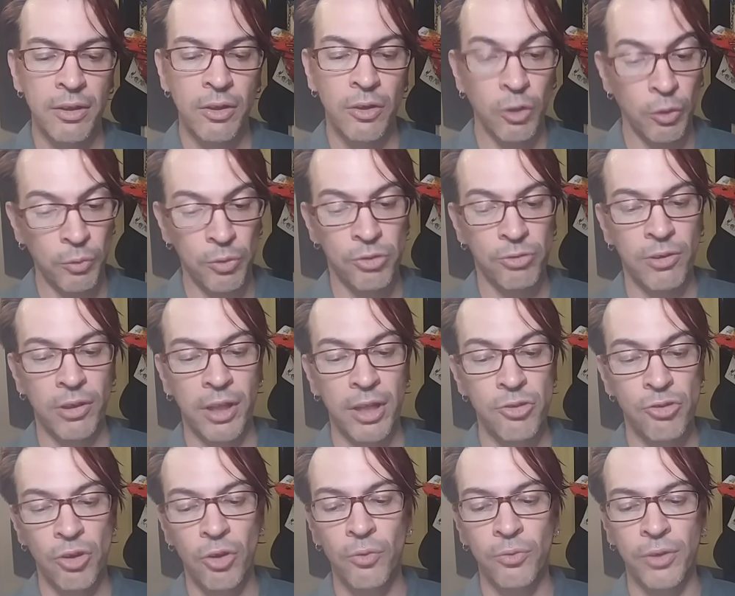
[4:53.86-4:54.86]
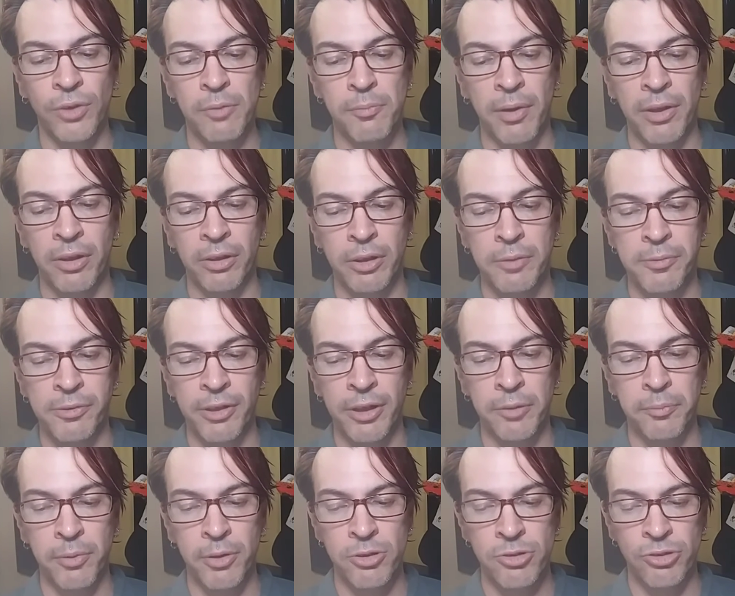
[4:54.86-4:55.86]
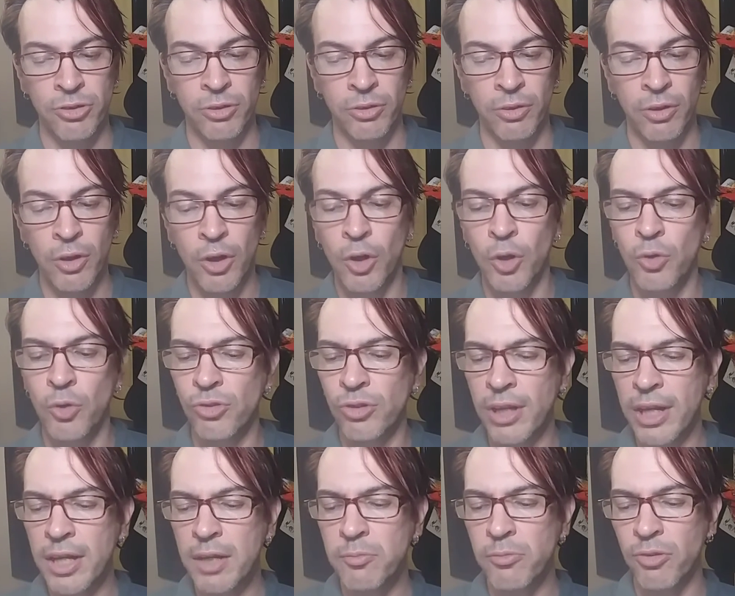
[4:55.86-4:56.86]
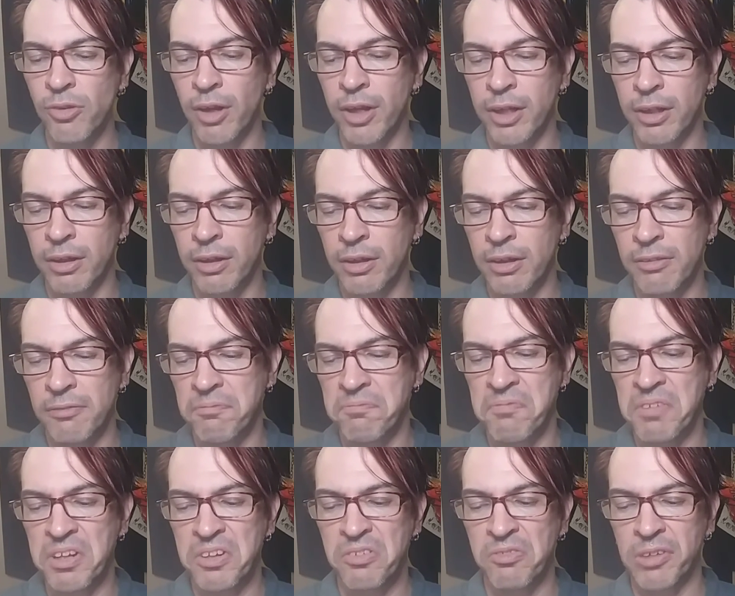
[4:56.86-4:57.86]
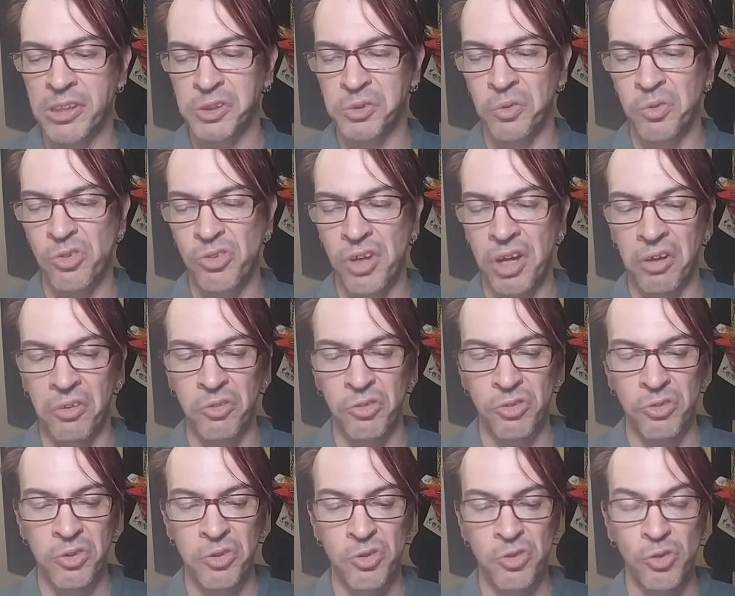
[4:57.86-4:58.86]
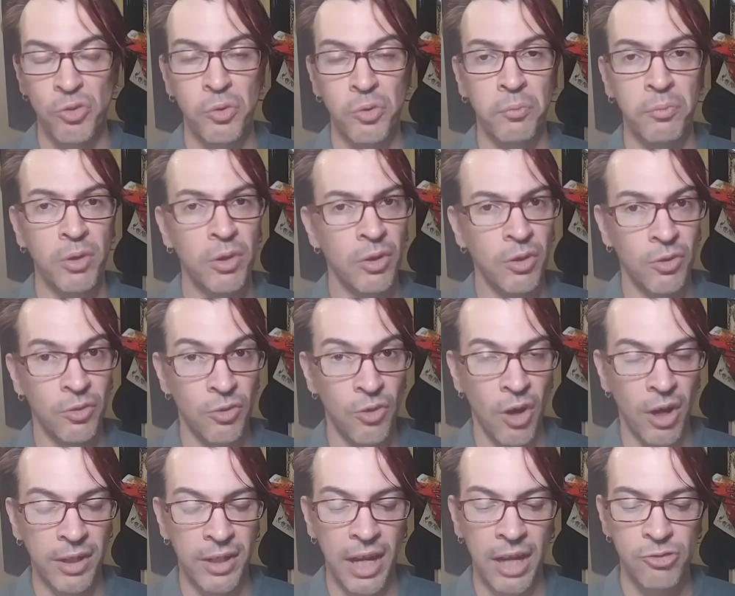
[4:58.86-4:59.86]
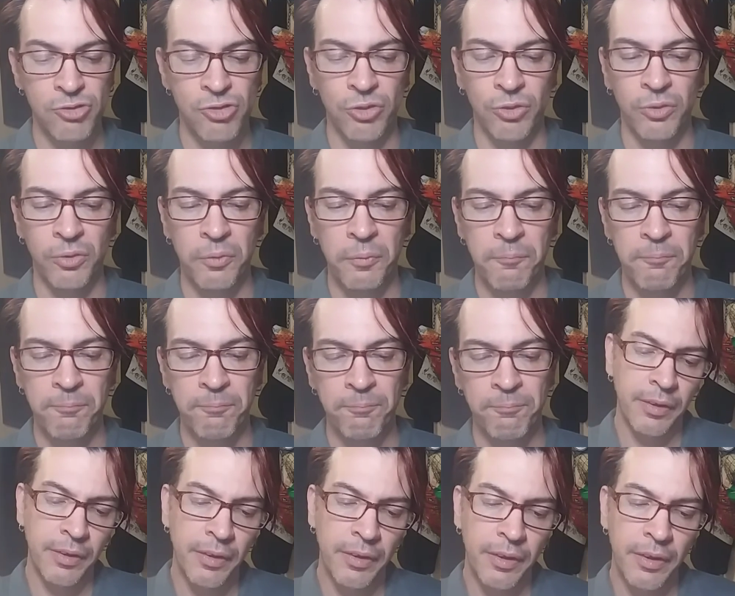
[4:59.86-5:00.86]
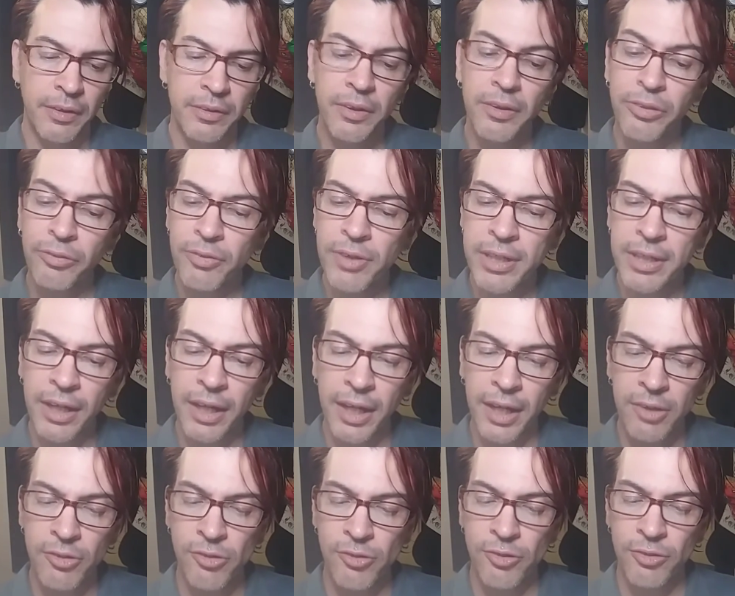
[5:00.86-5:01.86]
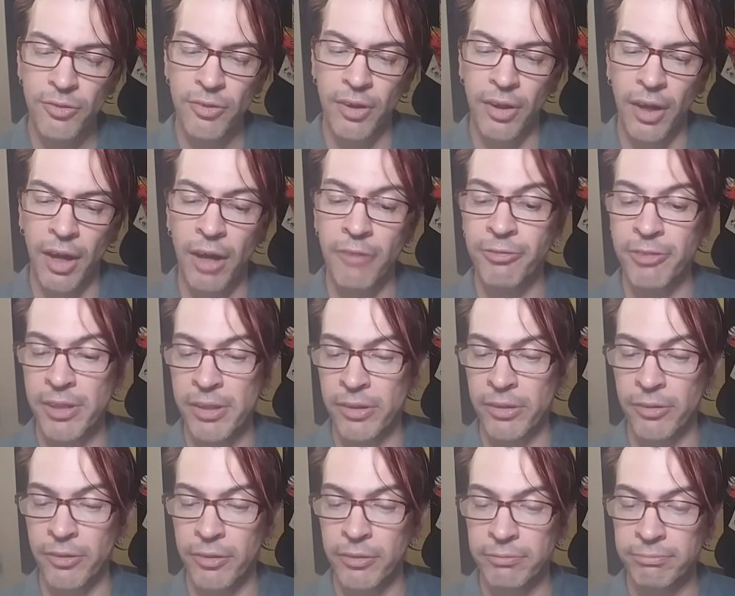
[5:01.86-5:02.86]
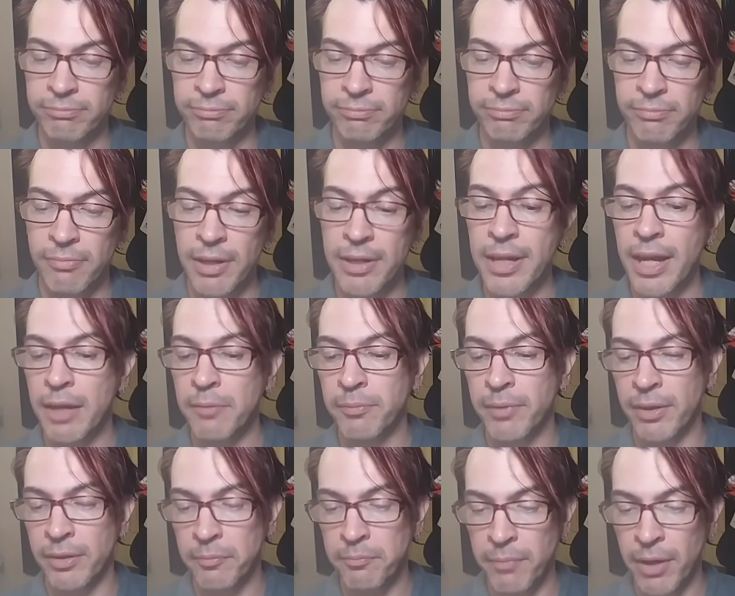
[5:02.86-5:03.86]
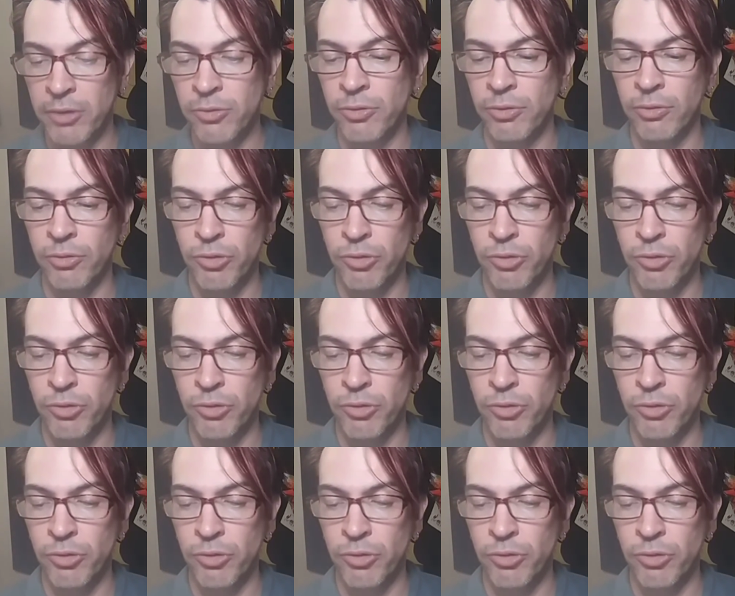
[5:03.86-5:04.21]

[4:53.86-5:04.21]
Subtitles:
who is realized only by the liberated person, whose names like individual cells are assumed, not natural. The three kinds of ether, namely the mental,